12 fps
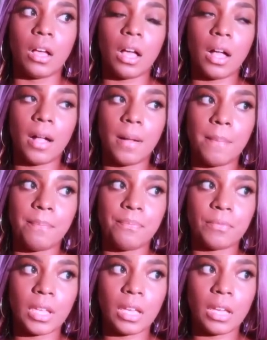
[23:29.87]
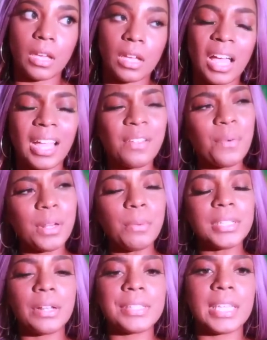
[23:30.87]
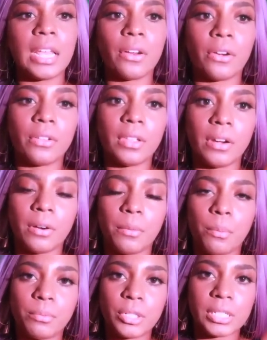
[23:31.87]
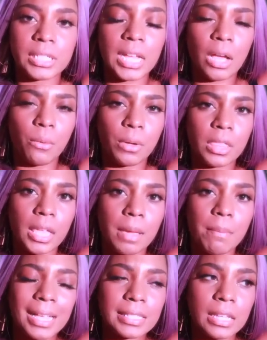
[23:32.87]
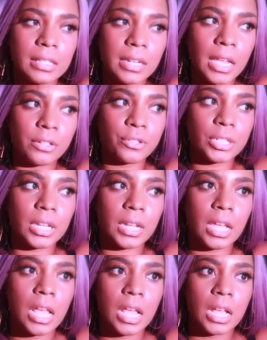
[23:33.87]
um, kind of what it was I was saying earlier just now with like masculine energy,